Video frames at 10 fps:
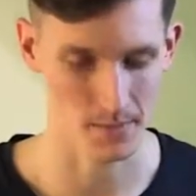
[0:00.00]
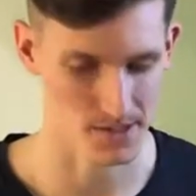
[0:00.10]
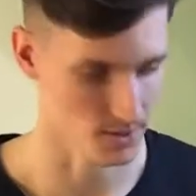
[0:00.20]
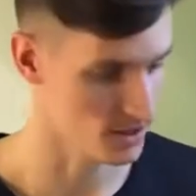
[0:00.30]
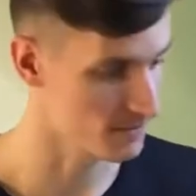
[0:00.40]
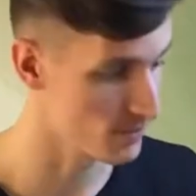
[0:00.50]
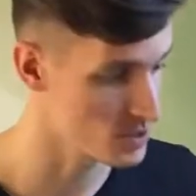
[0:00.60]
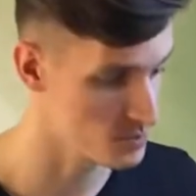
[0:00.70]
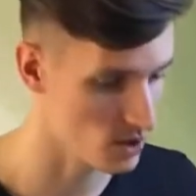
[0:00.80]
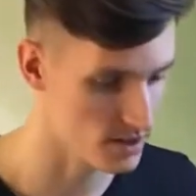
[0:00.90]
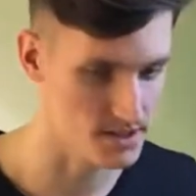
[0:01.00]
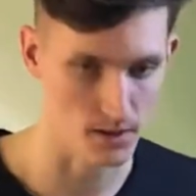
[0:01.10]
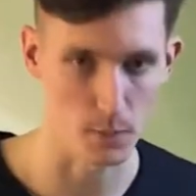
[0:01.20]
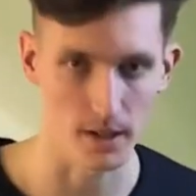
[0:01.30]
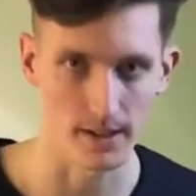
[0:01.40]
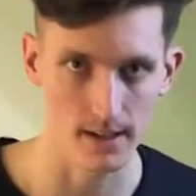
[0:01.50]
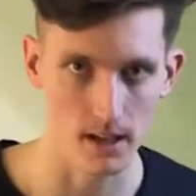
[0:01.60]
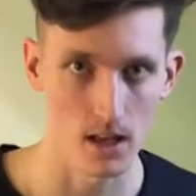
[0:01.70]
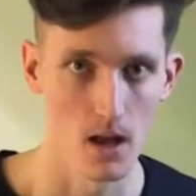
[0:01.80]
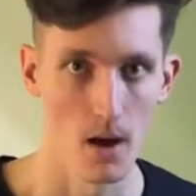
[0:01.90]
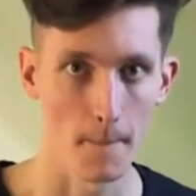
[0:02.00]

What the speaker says: So in the first bar it's no big deal